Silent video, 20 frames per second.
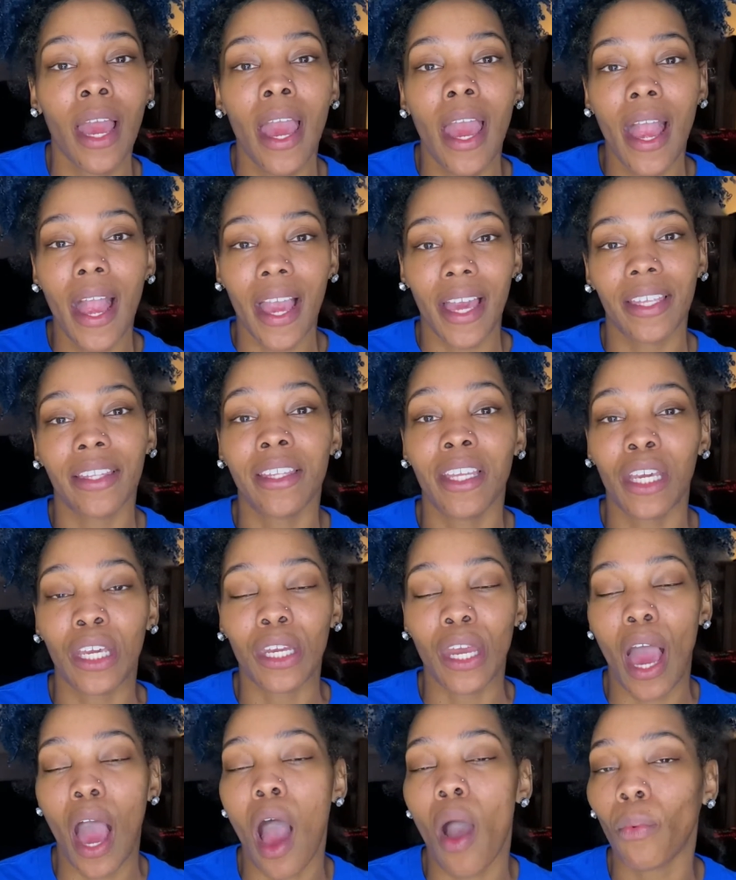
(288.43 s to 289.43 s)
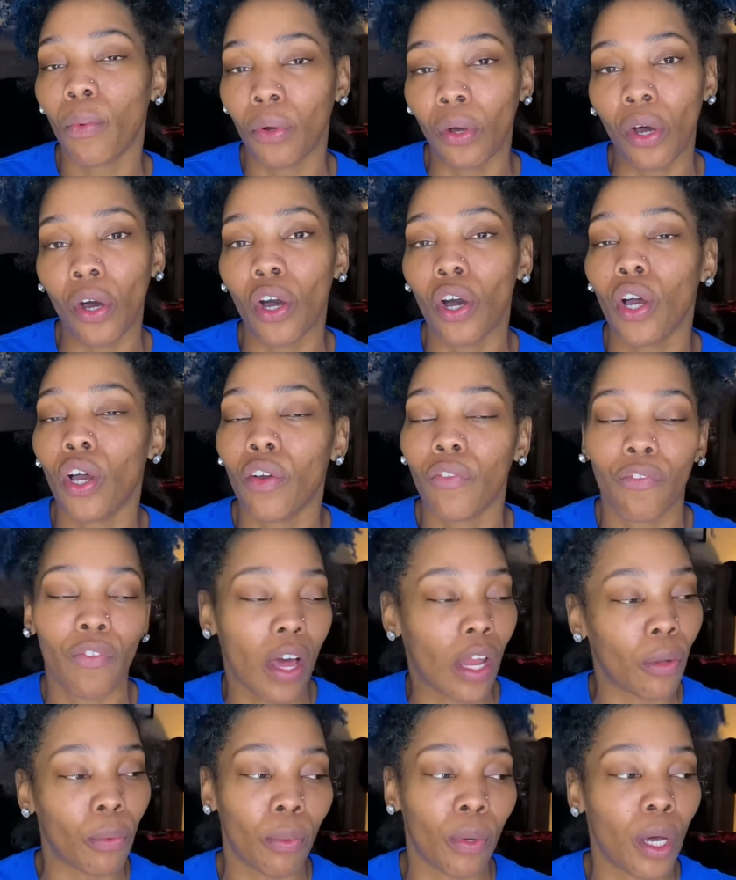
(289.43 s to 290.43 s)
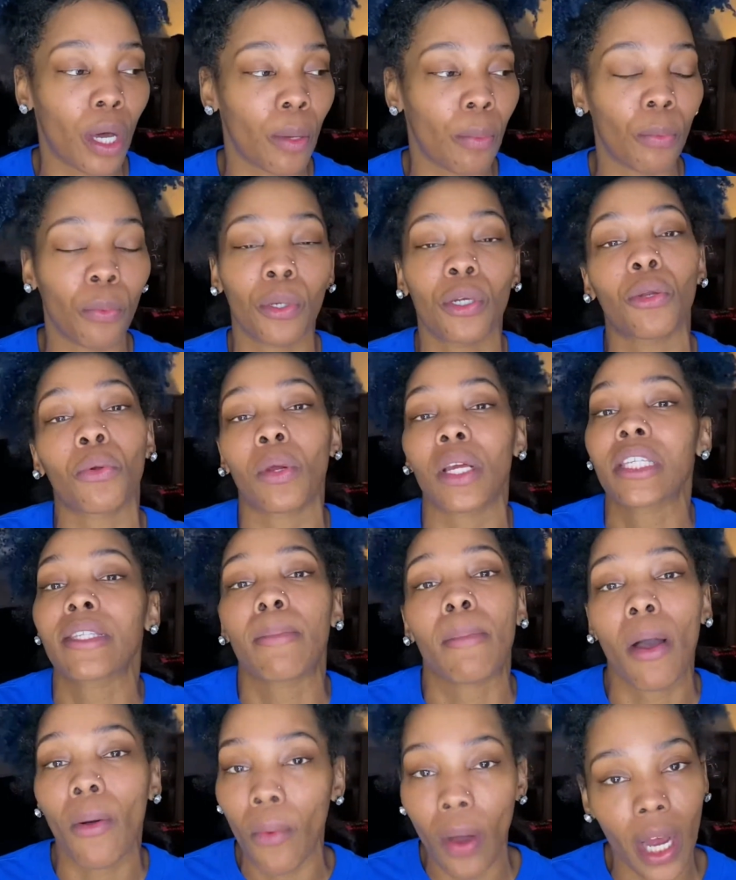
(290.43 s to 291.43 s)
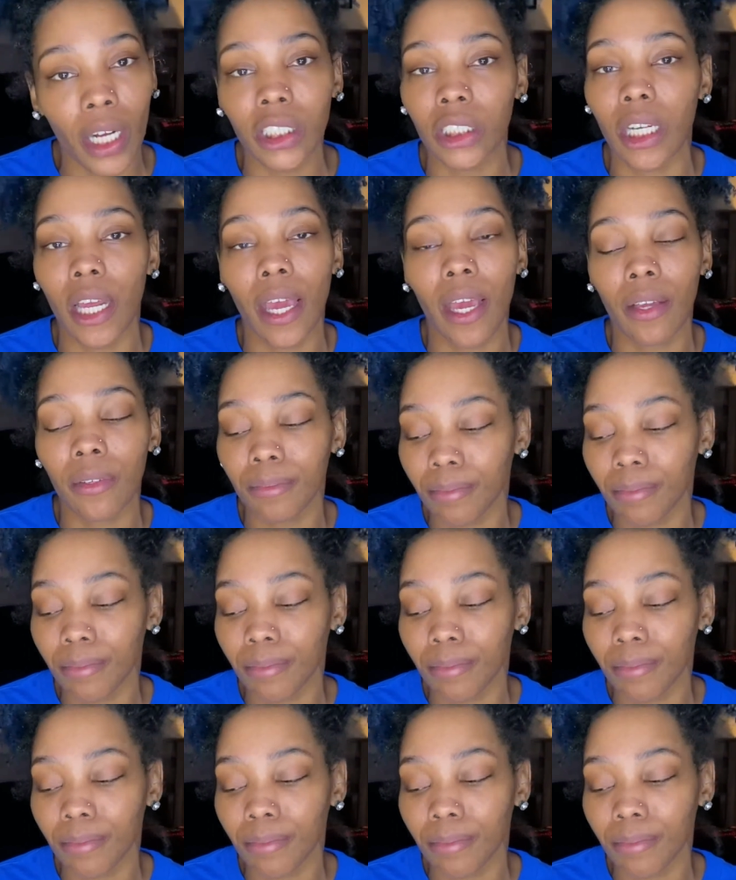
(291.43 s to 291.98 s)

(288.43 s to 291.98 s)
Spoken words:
and then I will follow up with the rest of my wash day.